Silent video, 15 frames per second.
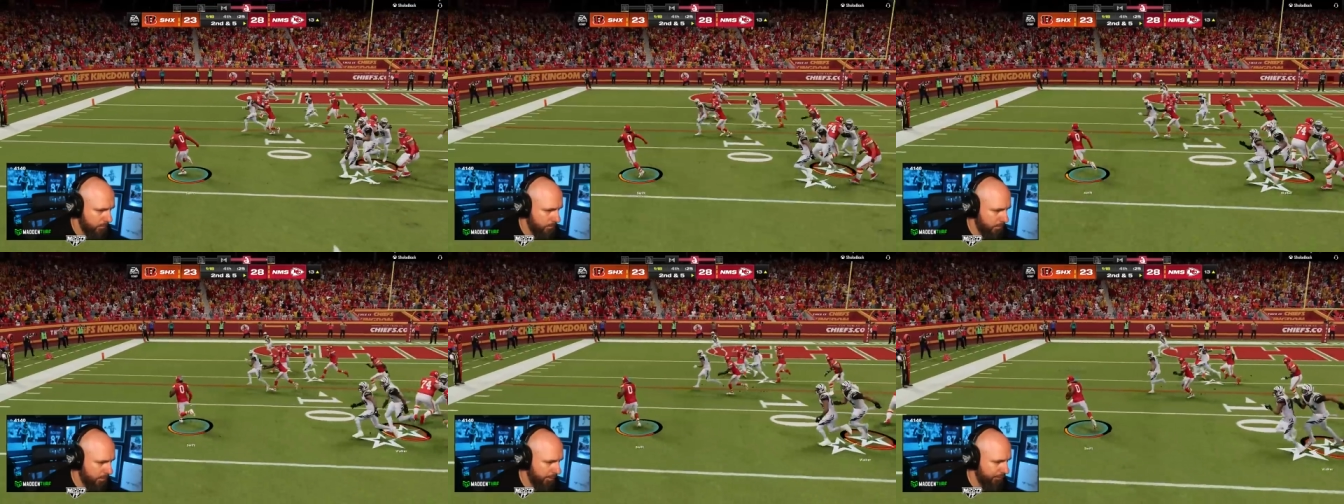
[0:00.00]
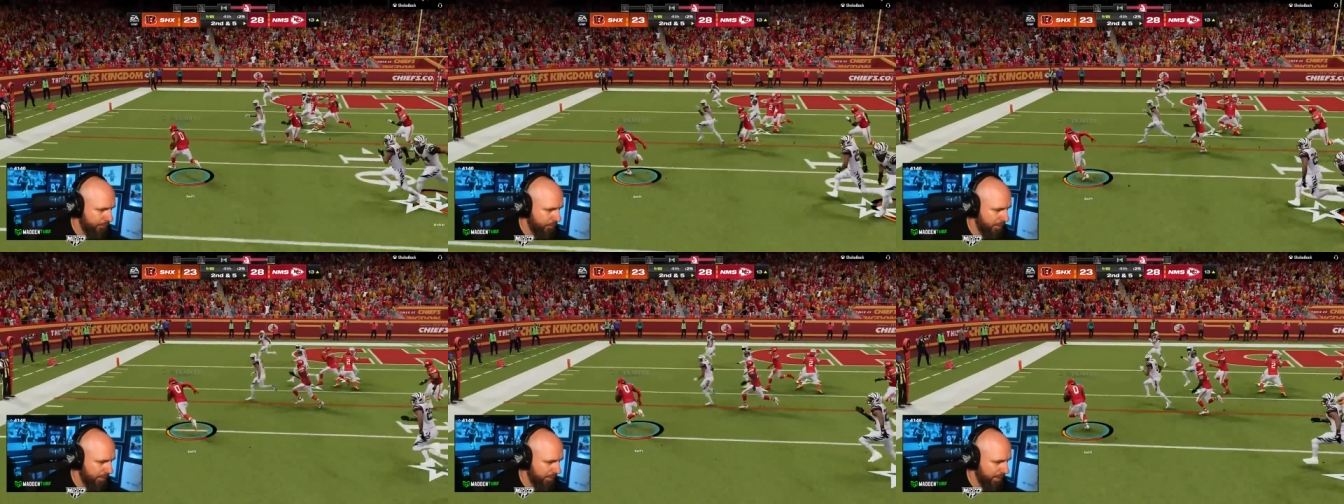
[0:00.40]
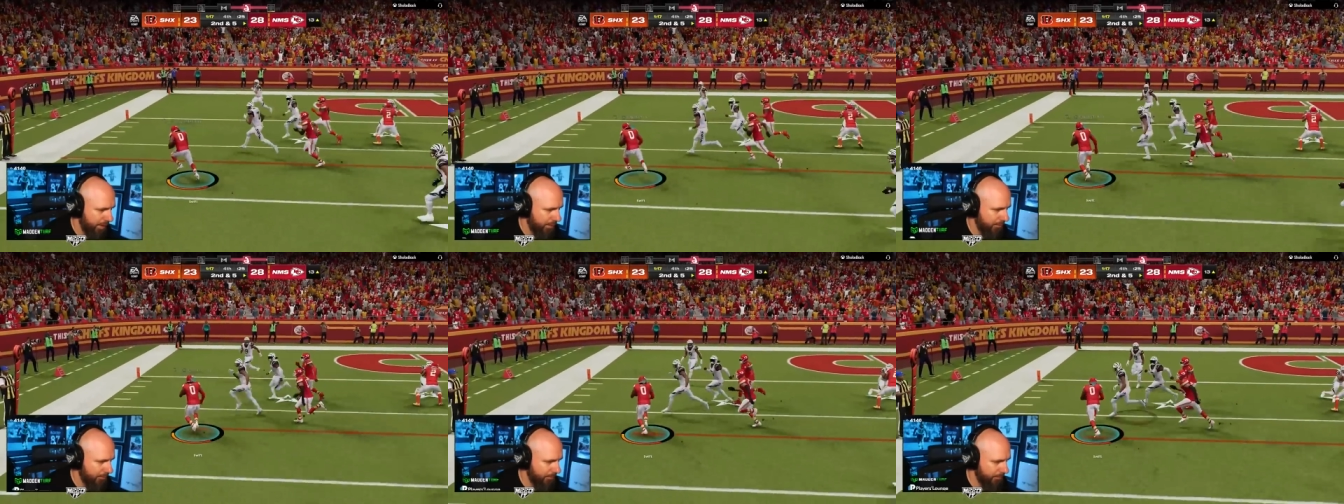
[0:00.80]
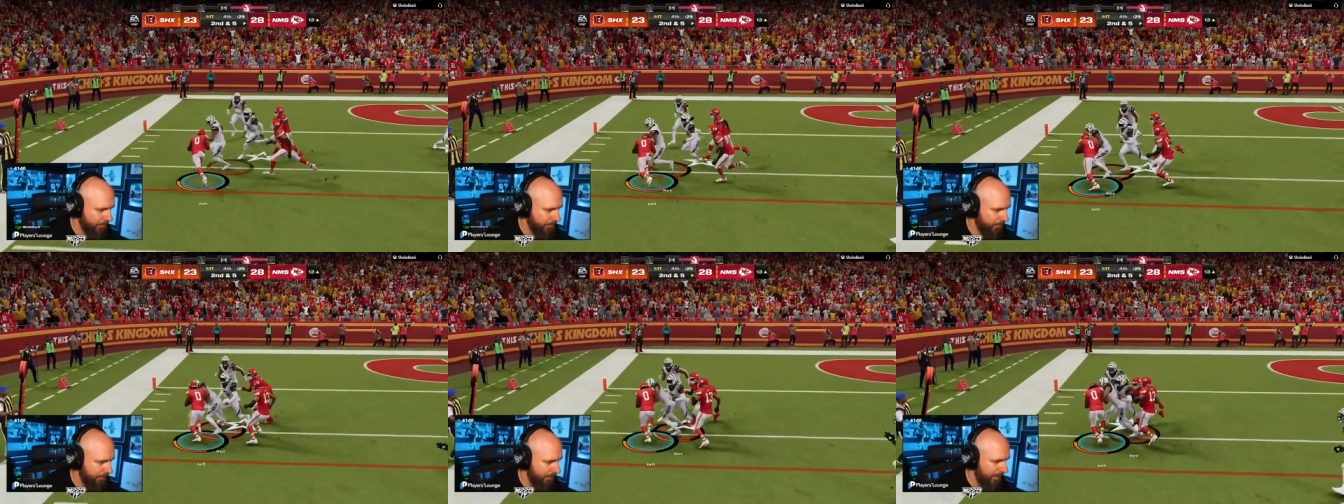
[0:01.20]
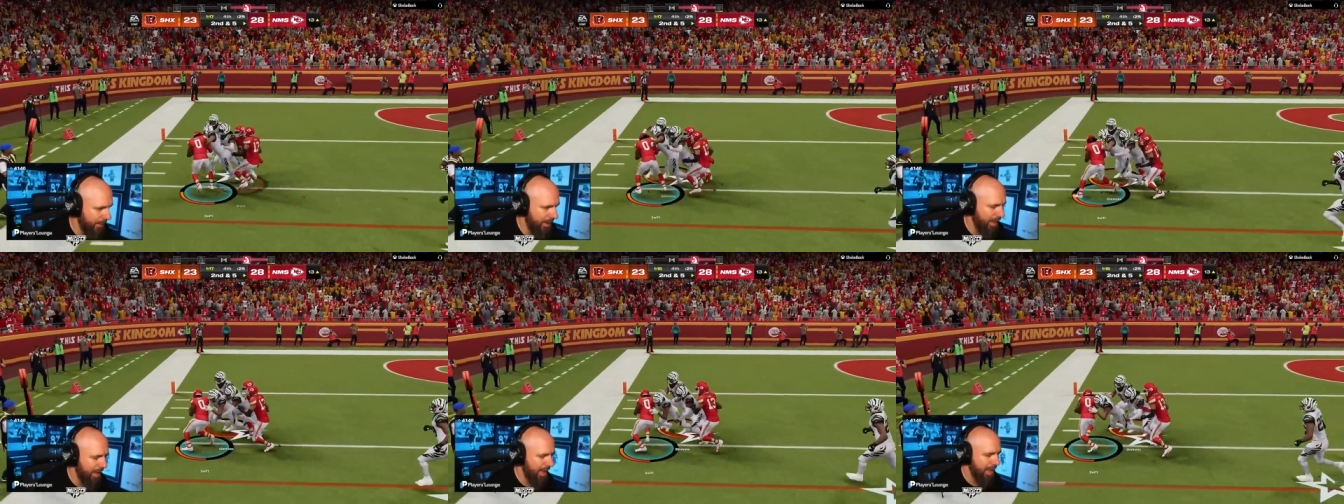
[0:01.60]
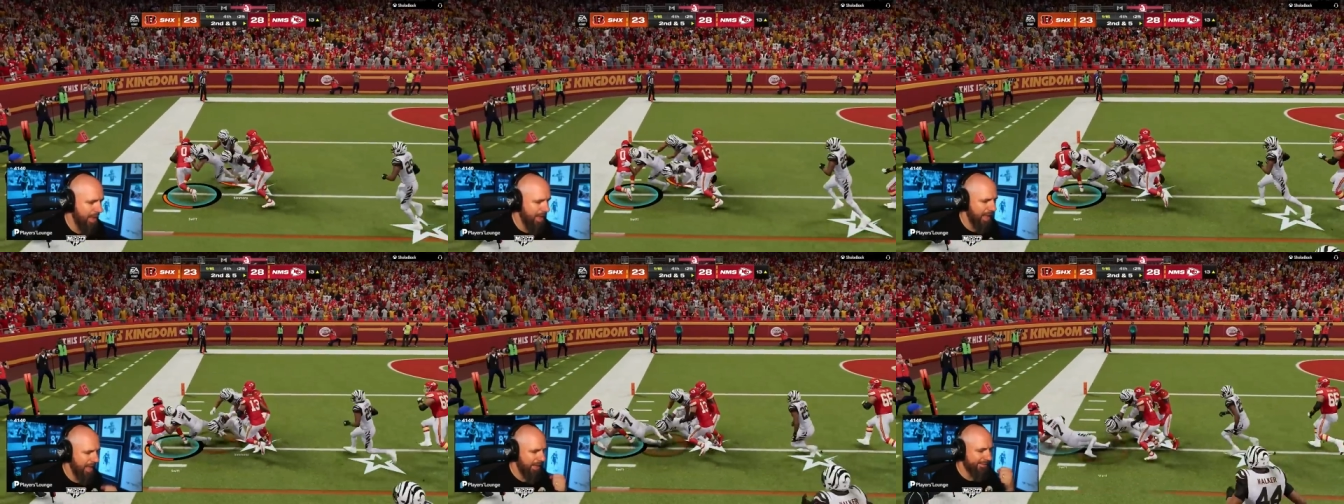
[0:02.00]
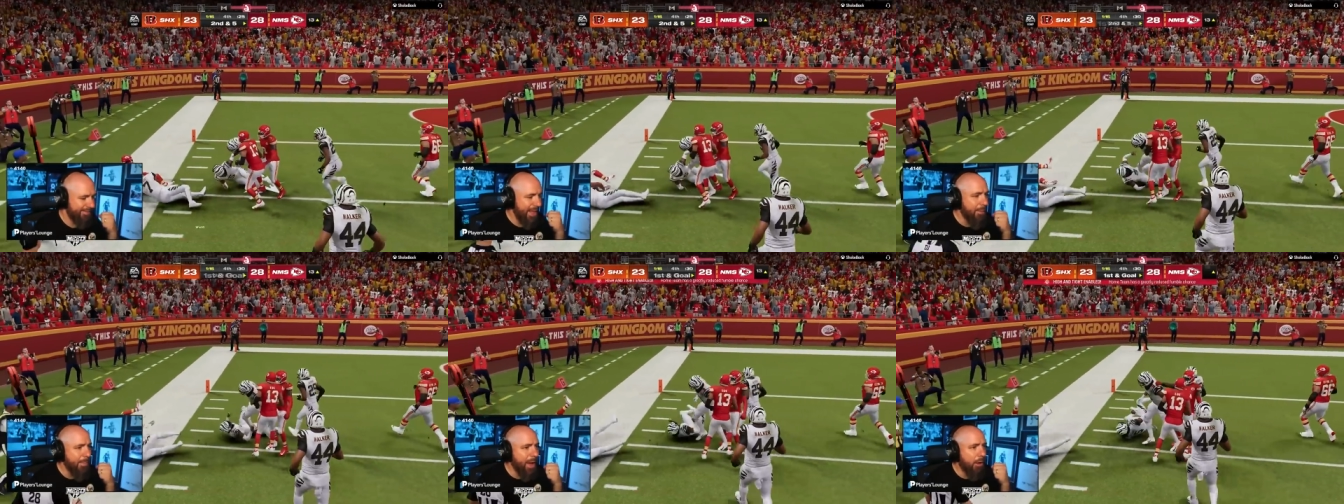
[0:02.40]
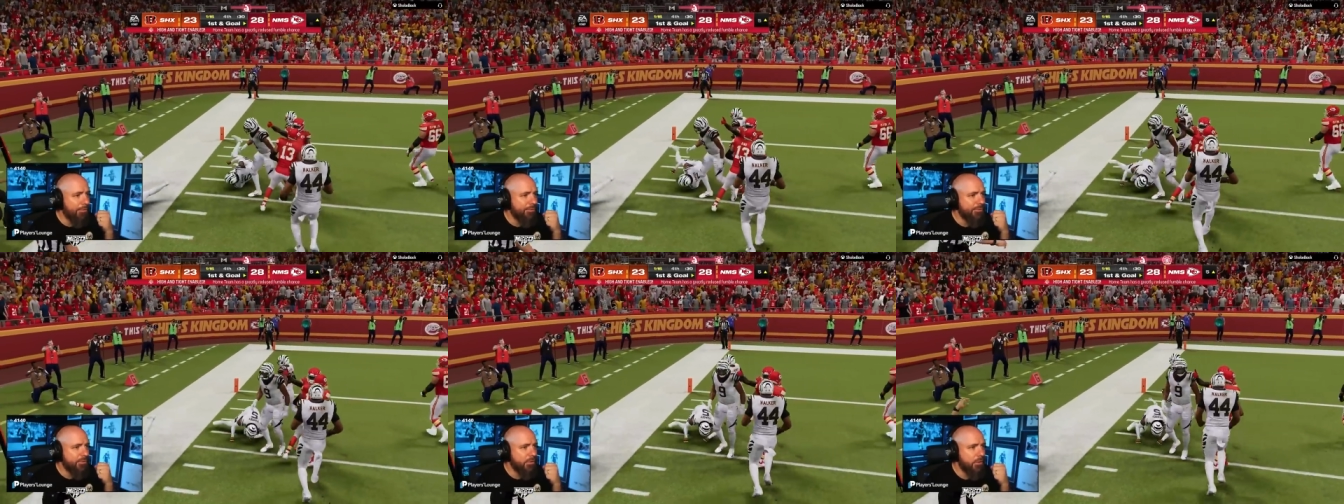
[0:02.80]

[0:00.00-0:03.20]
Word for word: Let's win the game. Stay in bounds.